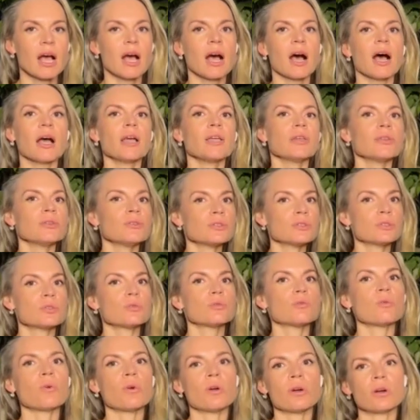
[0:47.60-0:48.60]
I used to
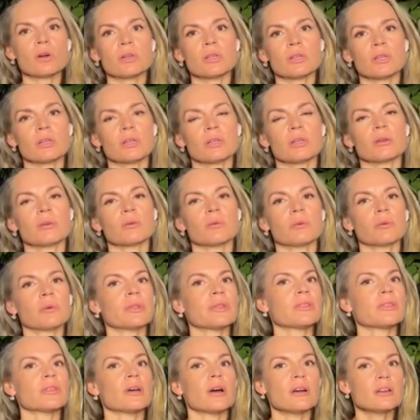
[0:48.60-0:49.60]
work
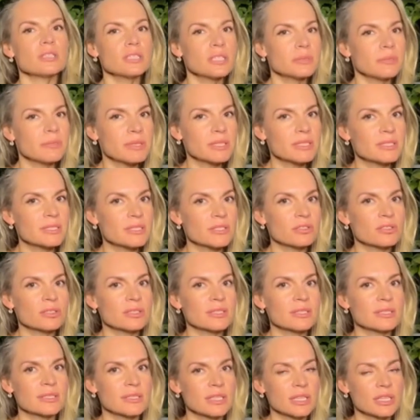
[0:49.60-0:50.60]
with orthopedics
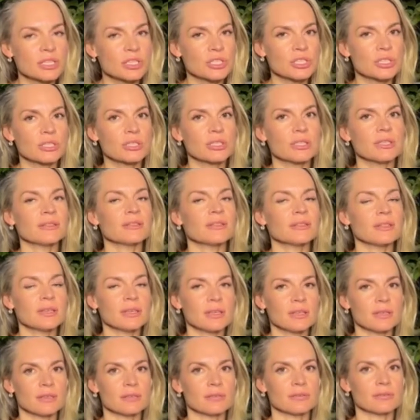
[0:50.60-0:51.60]
organization in
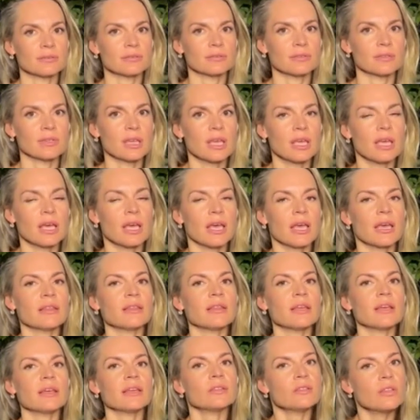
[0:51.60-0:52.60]
Kyiv. And
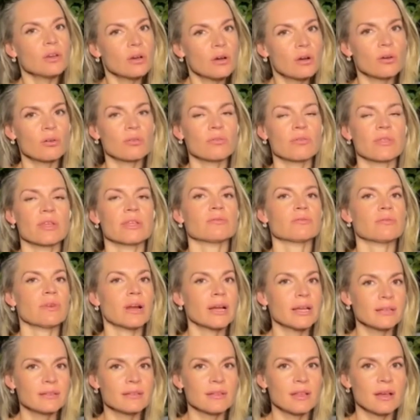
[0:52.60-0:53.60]
I know that
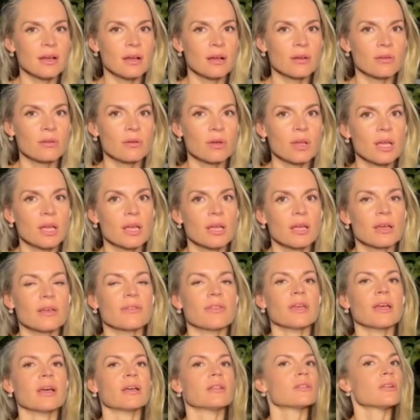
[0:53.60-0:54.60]
right now
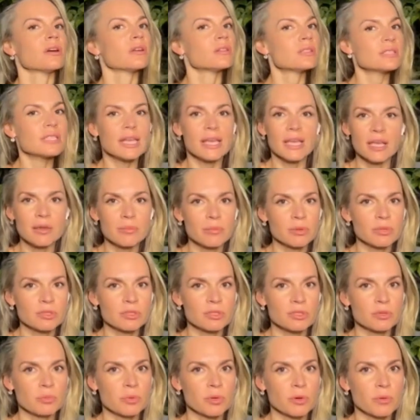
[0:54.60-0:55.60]
they are not able
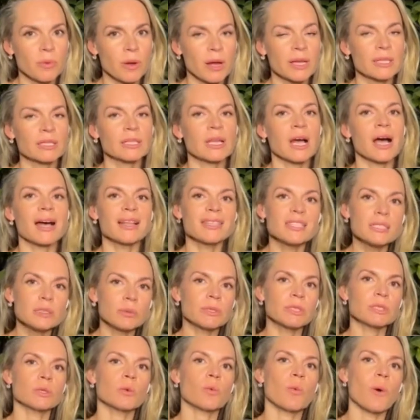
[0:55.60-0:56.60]
to provide
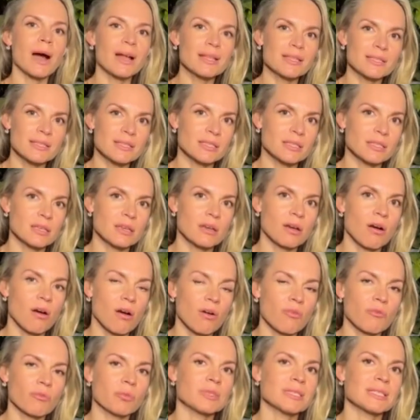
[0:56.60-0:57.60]
adequate quantity
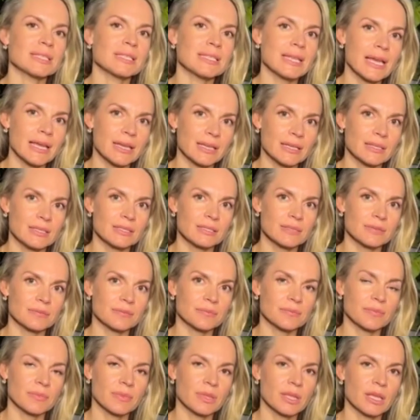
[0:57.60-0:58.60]
of prosthetics.
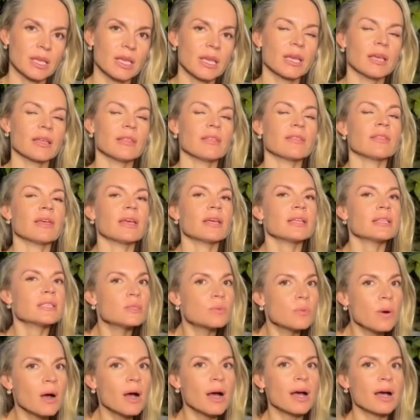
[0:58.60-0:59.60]
And that's
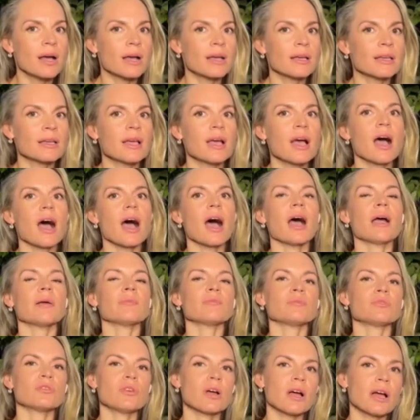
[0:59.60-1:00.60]
why I'm
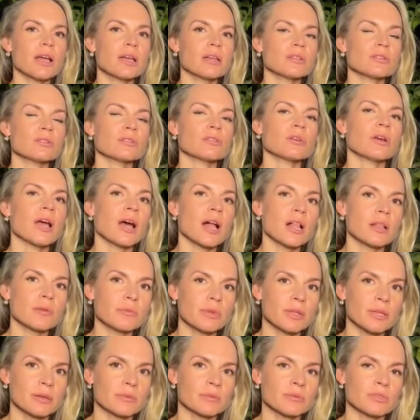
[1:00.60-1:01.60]
trying to help
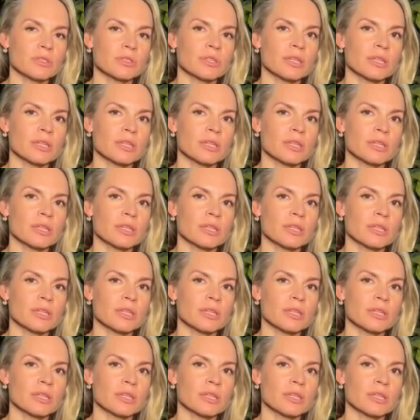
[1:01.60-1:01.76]
them to